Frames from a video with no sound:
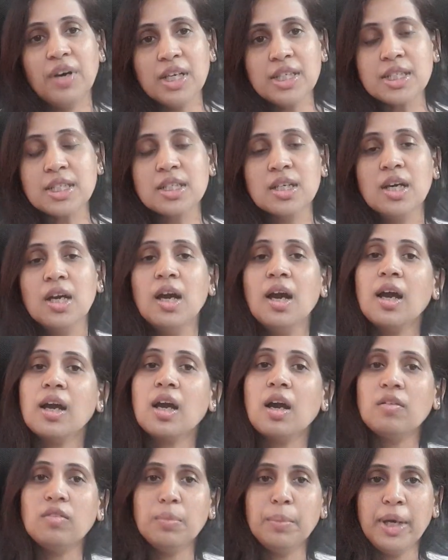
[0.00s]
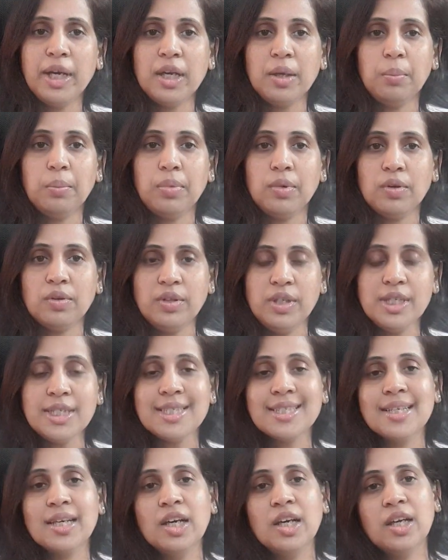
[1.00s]
First, government
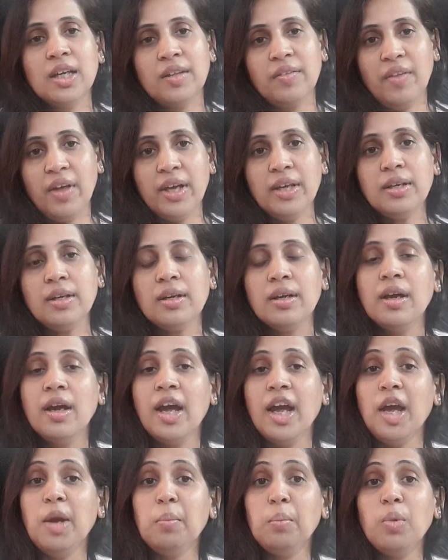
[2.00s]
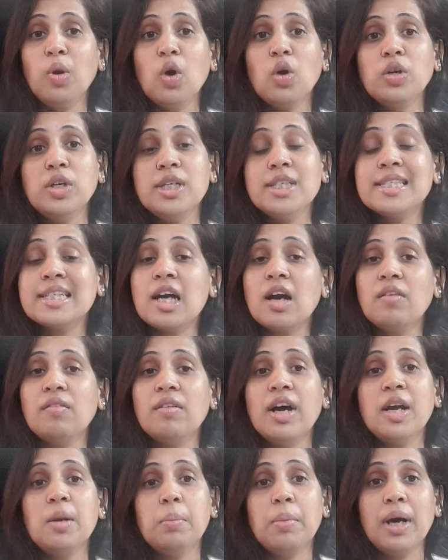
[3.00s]
employees, then employees
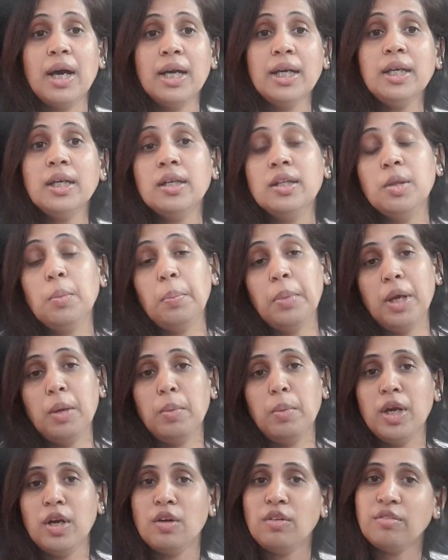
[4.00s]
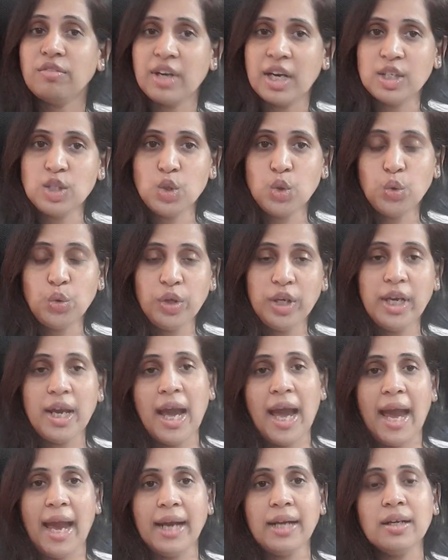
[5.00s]
covered by the Payment of Gratuity
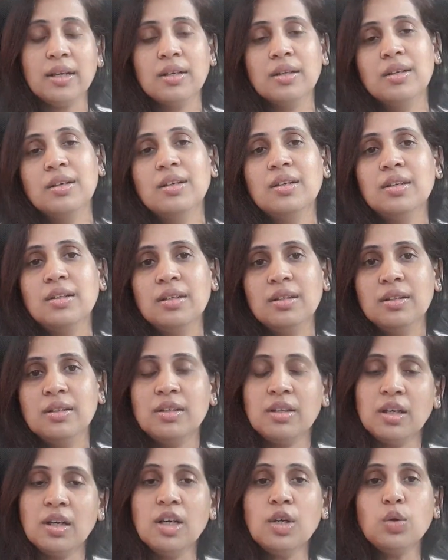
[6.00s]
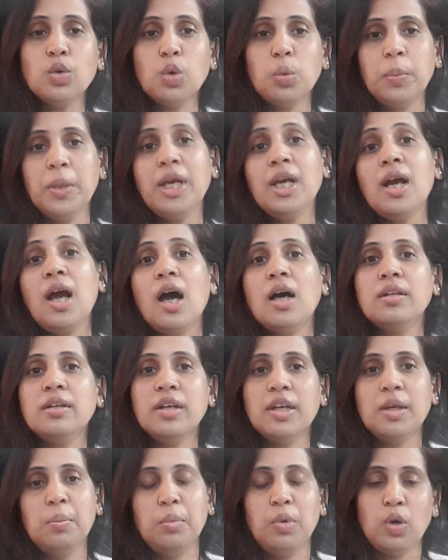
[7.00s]
Act. Third would be
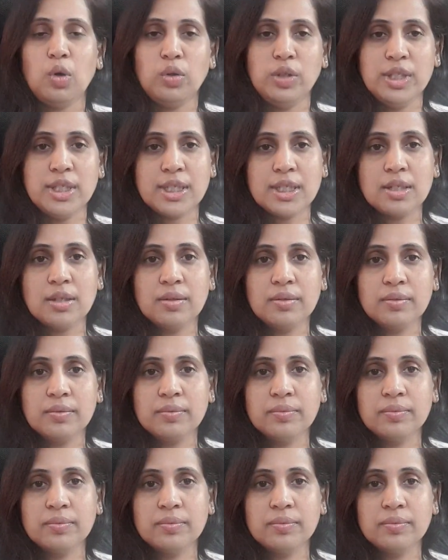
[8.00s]
other employees.